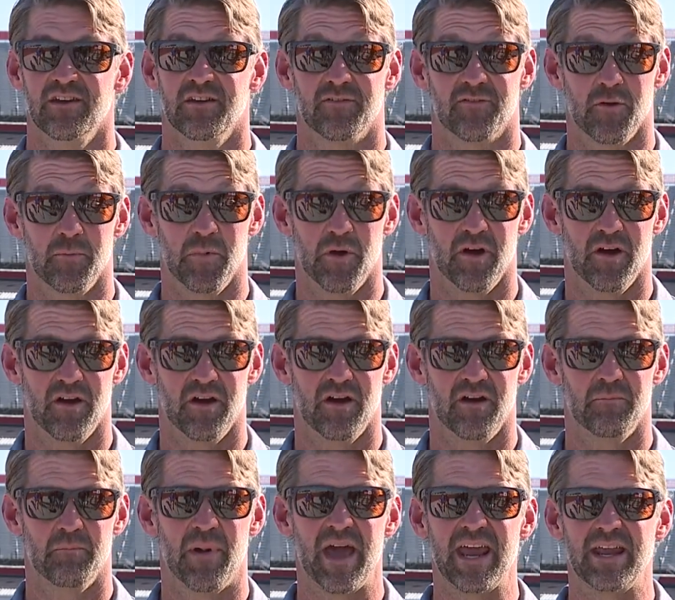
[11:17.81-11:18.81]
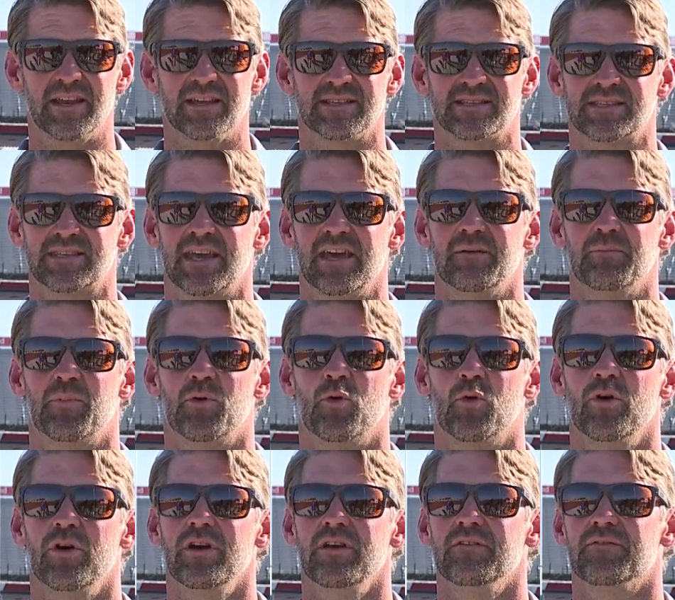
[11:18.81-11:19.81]
from a maintenance
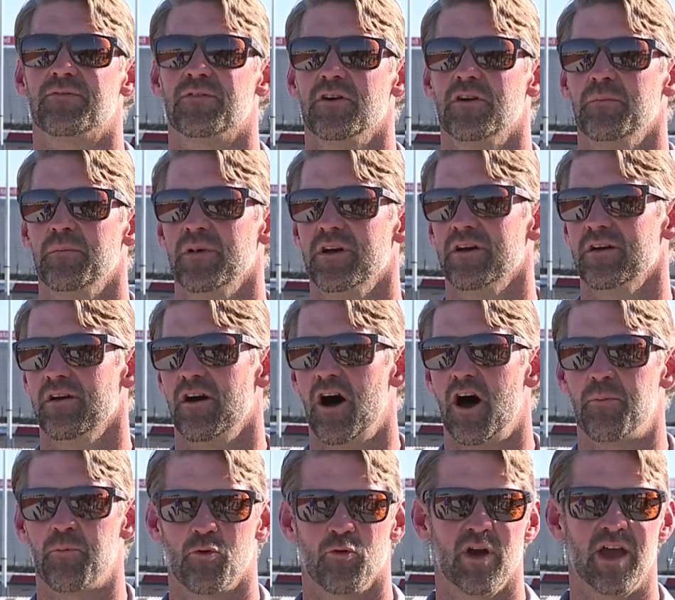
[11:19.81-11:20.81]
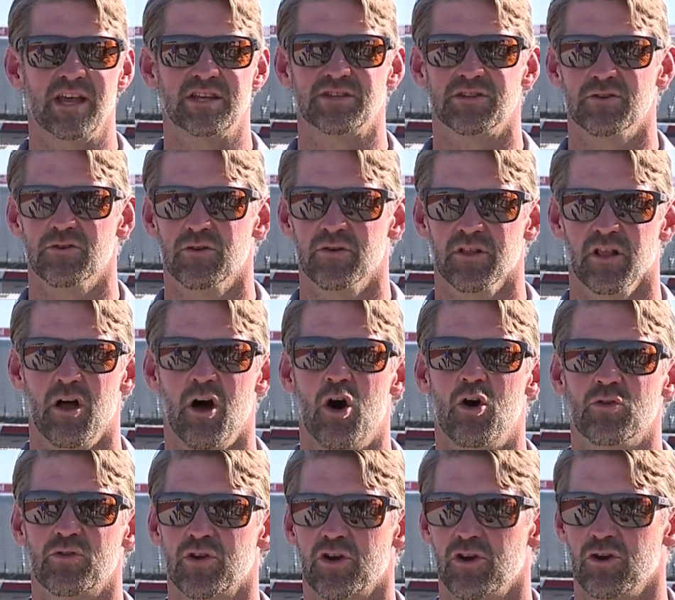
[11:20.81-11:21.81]
standpoint, from operational and
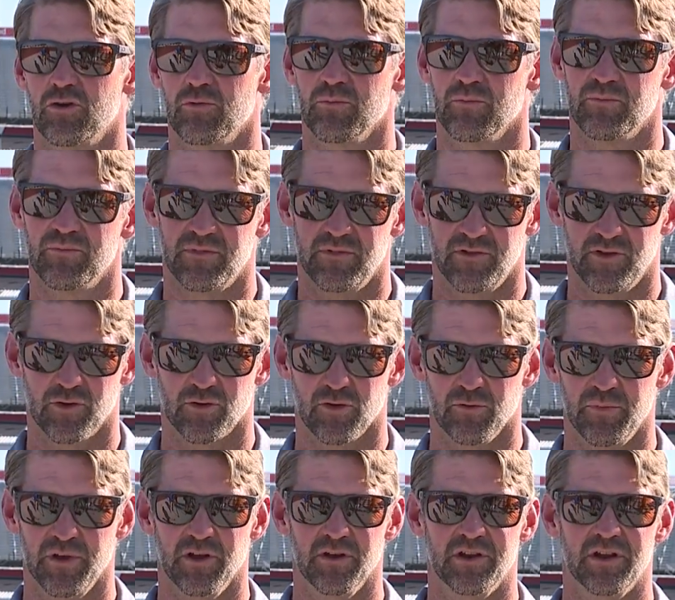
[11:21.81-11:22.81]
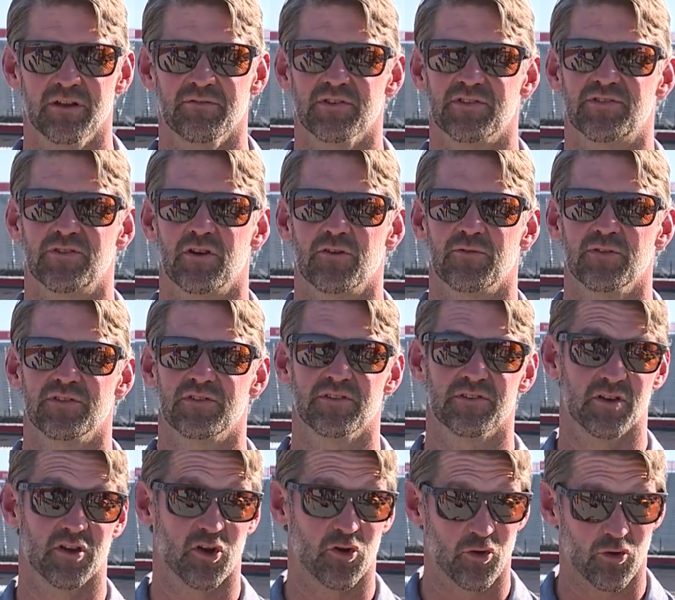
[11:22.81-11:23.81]
long-term durability of the surface,
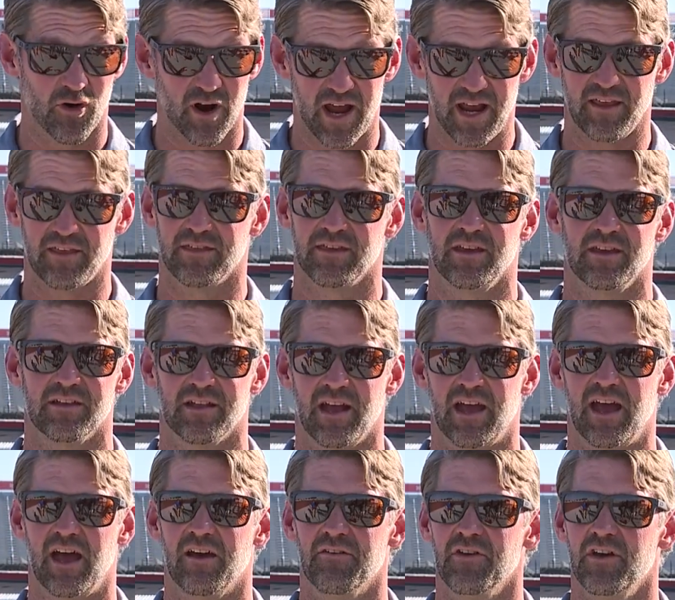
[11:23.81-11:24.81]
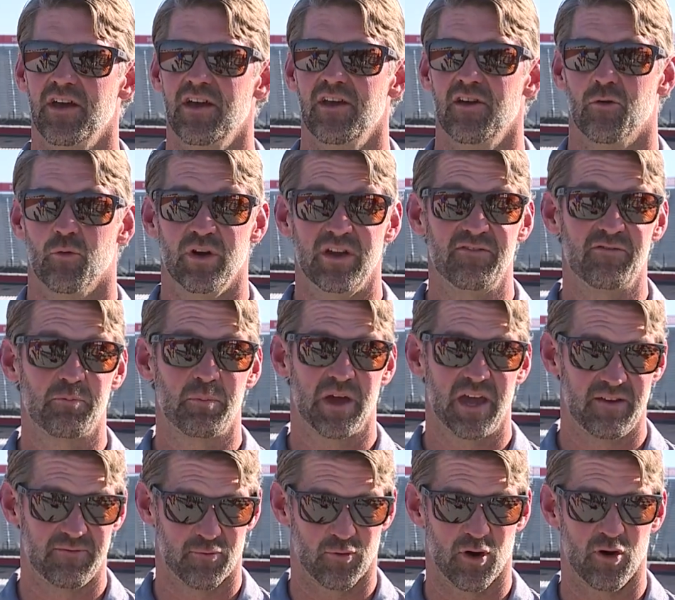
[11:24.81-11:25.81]
is a great thing to have. We've
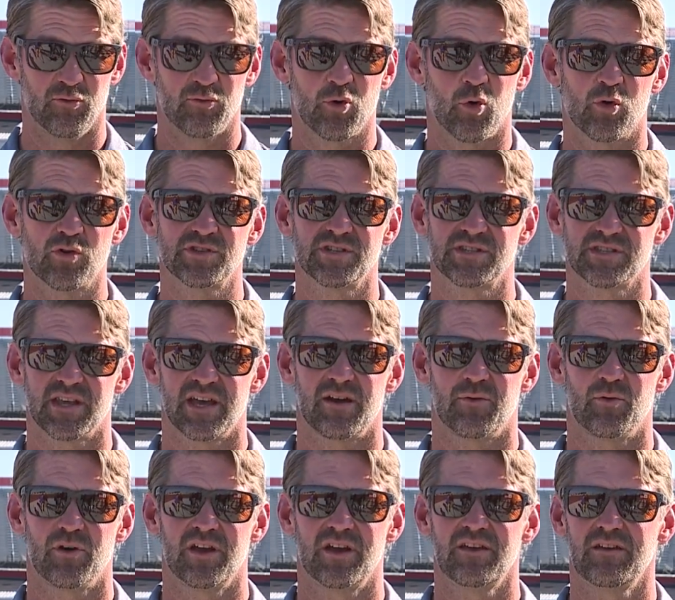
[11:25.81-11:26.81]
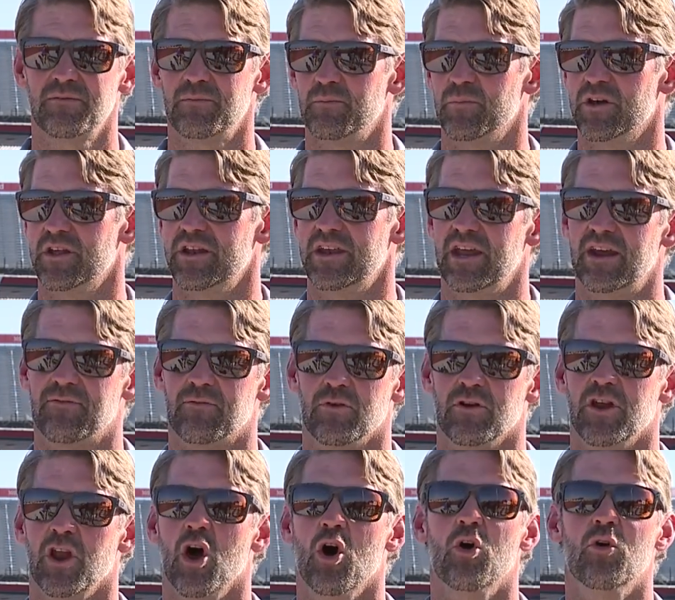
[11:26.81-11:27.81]
paved road courses that way, but never
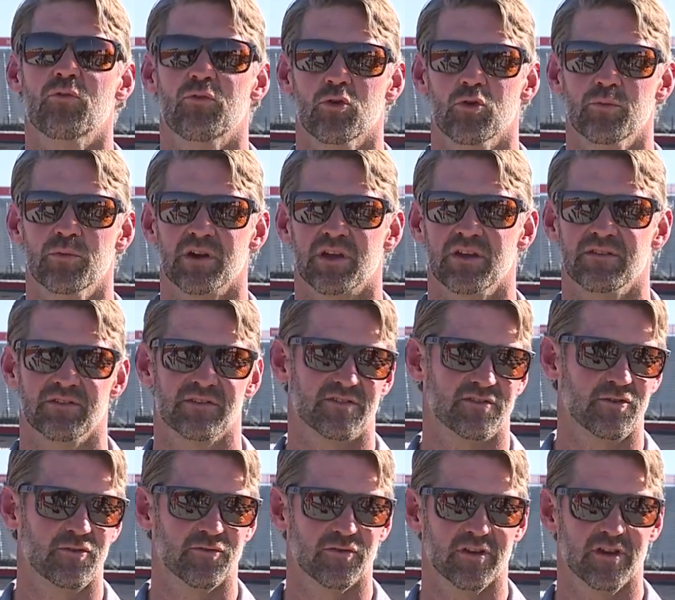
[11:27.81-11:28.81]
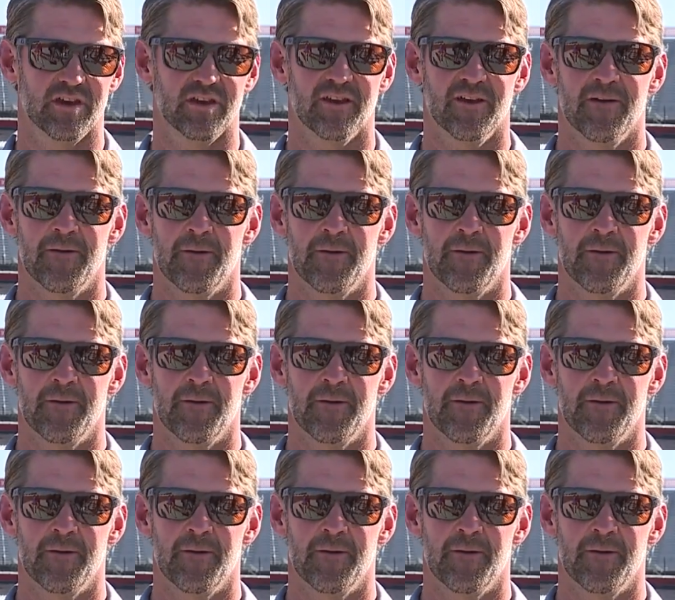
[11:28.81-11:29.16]
an oval, because it's usually